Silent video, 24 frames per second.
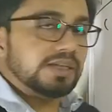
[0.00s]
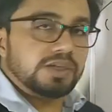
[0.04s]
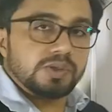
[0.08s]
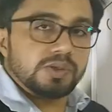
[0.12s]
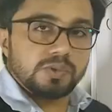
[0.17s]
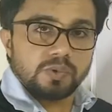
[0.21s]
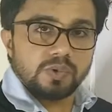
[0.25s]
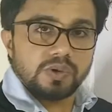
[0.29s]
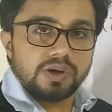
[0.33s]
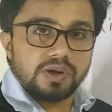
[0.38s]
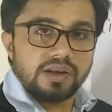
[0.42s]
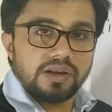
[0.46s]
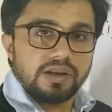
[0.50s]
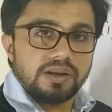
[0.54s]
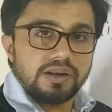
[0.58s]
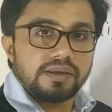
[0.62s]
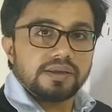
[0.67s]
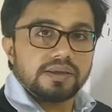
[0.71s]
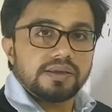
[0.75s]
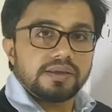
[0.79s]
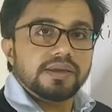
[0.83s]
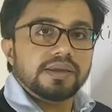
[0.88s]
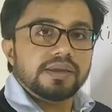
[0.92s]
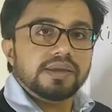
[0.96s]
is
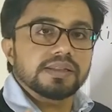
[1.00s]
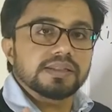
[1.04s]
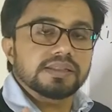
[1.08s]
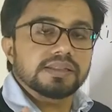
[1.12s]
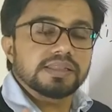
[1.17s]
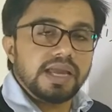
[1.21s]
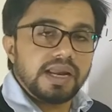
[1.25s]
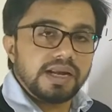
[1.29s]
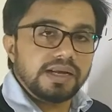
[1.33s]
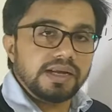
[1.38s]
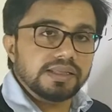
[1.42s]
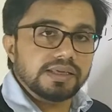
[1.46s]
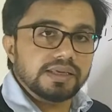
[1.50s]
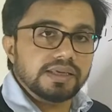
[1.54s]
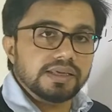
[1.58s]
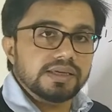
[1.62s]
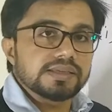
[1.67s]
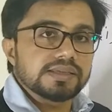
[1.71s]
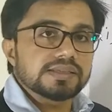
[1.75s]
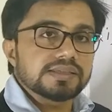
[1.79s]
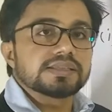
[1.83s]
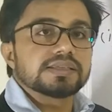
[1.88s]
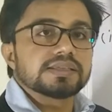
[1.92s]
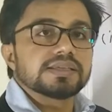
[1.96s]
equal, in that
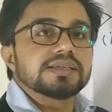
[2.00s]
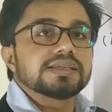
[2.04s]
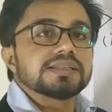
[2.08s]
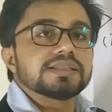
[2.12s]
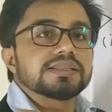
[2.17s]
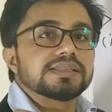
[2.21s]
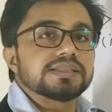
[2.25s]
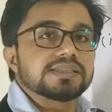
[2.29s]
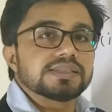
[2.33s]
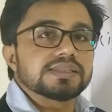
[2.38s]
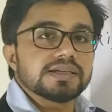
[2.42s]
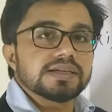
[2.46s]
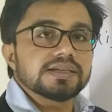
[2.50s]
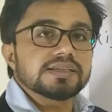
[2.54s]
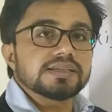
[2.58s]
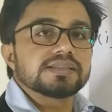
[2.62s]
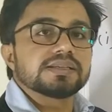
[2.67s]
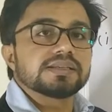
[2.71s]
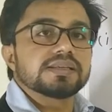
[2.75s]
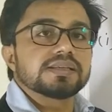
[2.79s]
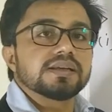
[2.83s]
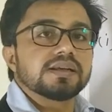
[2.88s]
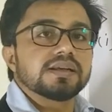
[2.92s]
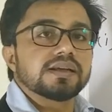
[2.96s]
case,
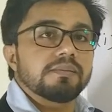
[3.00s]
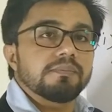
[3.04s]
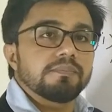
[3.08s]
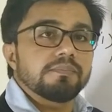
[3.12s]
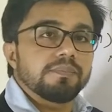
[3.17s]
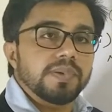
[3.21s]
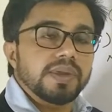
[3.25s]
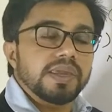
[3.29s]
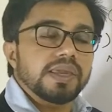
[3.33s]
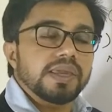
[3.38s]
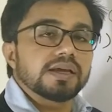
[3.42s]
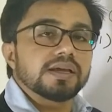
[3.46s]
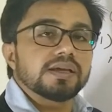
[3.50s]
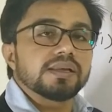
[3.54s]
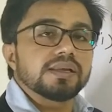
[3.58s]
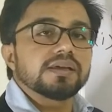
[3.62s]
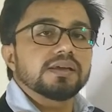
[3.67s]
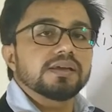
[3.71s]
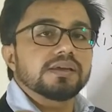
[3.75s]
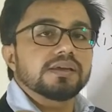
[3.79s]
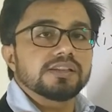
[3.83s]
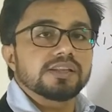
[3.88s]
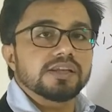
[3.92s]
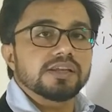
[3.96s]
just
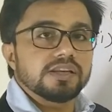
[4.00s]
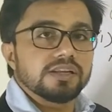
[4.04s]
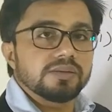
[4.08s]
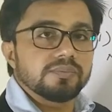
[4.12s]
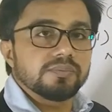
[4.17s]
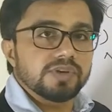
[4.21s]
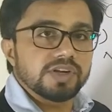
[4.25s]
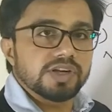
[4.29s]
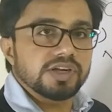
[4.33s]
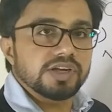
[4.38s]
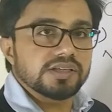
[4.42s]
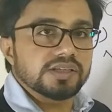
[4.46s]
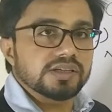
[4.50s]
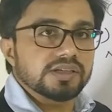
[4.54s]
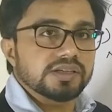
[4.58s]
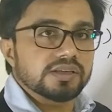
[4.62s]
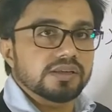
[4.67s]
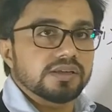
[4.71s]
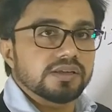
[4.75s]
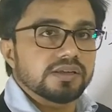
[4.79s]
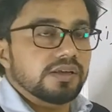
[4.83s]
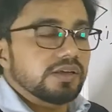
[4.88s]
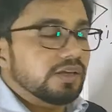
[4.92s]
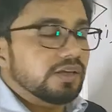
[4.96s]
compare the
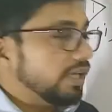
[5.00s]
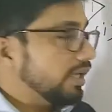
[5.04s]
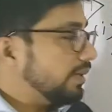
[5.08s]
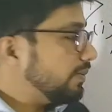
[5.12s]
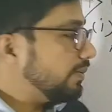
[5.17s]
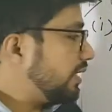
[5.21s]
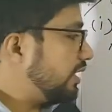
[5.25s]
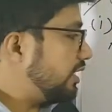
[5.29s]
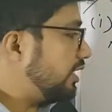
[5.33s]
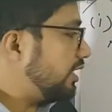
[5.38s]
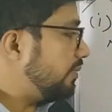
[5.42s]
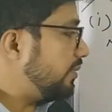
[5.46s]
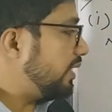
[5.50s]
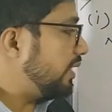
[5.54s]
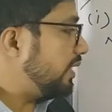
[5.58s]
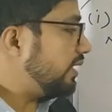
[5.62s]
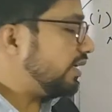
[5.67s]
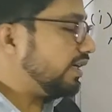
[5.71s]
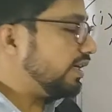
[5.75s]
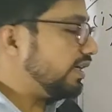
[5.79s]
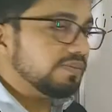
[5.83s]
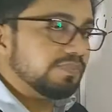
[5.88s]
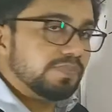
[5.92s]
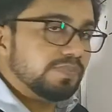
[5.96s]
numerator. If the
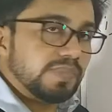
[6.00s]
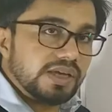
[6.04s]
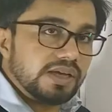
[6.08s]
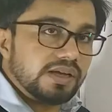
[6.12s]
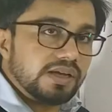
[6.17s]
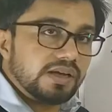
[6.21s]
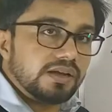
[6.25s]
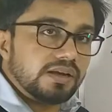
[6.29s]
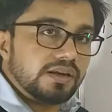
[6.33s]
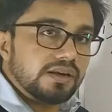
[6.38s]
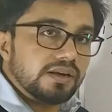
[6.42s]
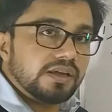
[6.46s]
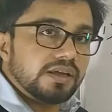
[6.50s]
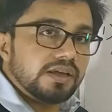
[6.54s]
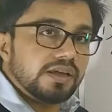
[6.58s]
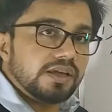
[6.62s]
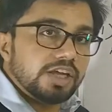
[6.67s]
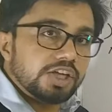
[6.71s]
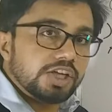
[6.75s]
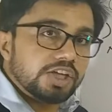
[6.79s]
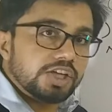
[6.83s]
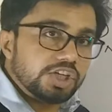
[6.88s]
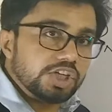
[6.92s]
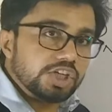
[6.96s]
numerator is bigger,
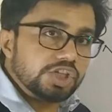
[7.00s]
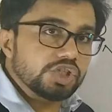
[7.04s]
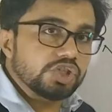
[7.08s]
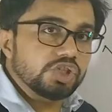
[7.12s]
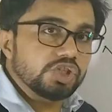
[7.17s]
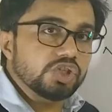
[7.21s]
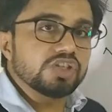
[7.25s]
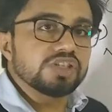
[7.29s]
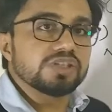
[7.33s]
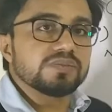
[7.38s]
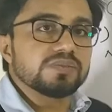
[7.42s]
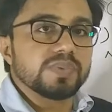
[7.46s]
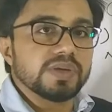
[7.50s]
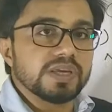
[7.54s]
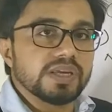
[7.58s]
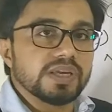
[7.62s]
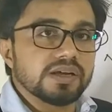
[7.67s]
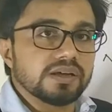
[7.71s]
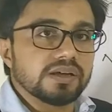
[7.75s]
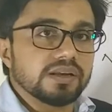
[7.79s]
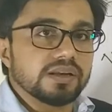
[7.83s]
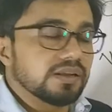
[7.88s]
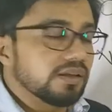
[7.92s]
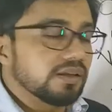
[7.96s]
ratio is
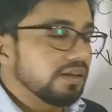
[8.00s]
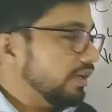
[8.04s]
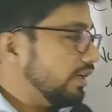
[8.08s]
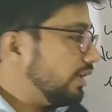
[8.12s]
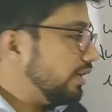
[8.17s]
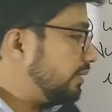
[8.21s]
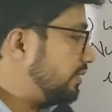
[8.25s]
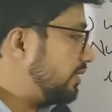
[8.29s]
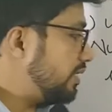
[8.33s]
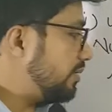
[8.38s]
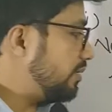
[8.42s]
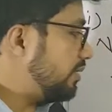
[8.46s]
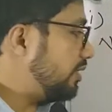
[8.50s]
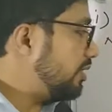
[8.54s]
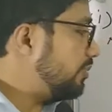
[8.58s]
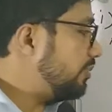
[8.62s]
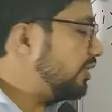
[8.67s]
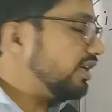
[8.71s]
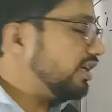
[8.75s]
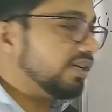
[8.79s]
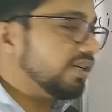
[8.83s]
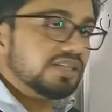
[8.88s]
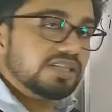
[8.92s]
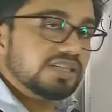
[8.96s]
bigger. If the
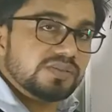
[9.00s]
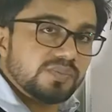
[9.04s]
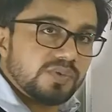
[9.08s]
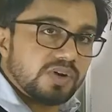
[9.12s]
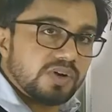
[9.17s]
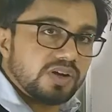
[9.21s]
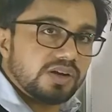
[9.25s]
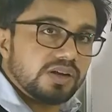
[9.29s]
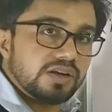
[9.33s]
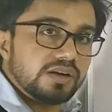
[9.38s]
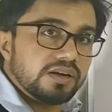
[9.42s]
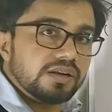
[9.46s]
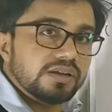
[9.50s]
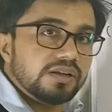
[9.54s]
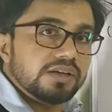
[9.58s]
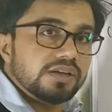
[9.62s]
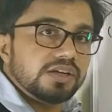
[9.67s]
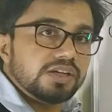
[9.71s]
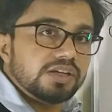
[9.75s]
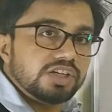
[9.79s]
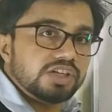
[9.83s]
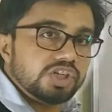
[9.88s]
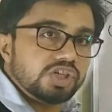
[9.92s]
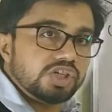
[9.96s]
numerator is smaller,
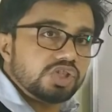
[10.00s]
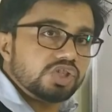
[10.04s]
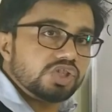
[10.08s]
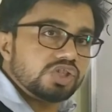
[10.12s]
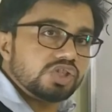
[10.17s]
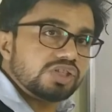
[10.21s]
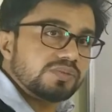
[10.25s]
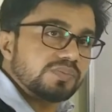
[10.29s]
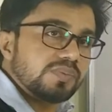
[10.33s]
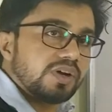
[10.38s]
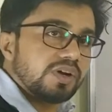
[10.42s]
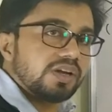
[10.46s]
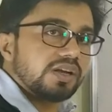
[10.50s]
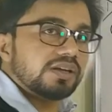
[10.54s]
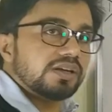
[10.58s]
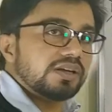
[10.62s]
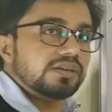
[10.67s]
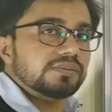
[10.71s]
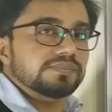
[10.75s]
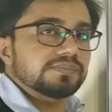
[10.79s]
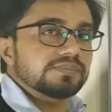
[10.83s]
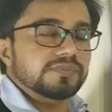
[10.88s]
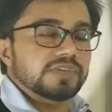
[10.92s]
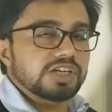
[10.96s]
ratio is
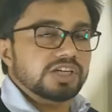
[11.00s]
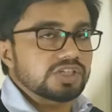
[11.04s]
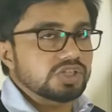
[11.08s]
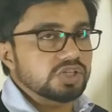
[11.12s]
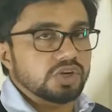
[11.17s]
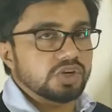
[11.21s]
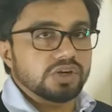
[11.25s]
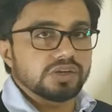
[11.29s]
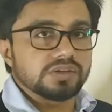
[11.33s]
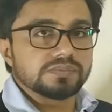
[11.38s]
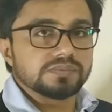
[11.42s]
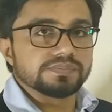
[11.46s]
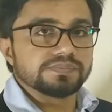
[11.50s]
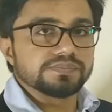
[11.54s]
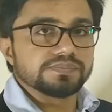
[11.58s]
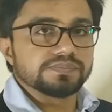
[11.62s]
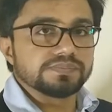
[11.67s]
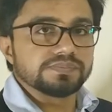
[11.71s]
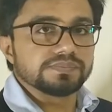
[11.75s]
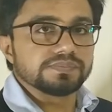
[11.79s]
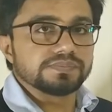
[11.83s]
smaller. That's all.